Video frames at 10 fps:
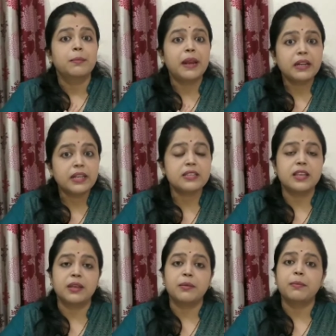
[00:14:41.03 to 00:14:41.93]

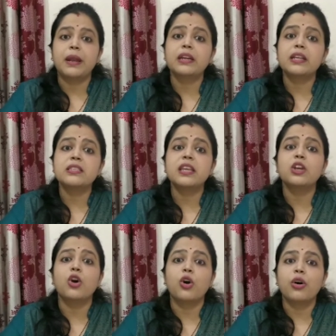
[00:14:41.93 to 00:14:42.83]
practicing
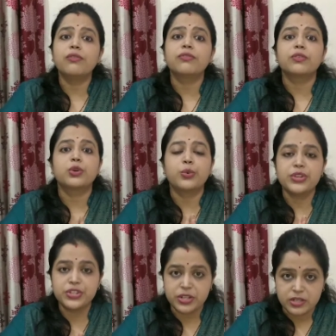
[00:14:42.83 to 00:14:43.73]
of
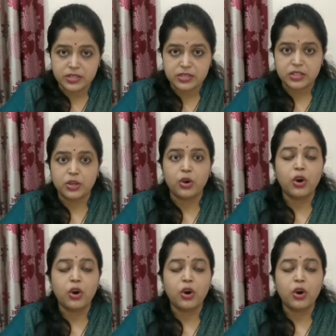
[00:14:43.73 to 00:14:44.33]
questions,